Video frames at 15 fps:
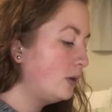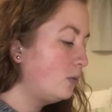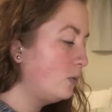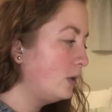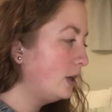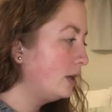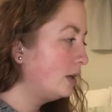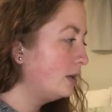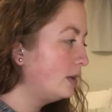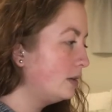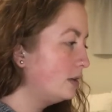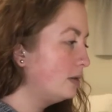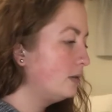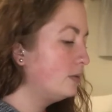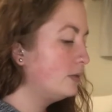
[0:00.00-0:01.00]
What
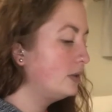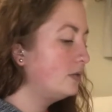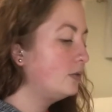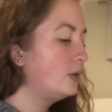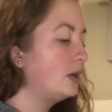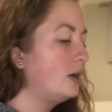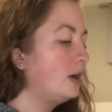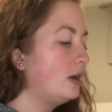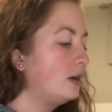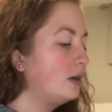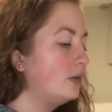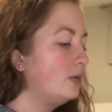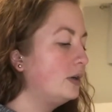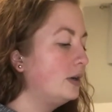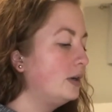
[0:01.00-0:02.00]
have we got
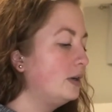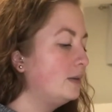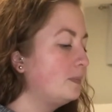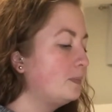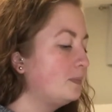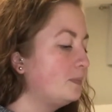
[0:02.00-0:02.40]
going on?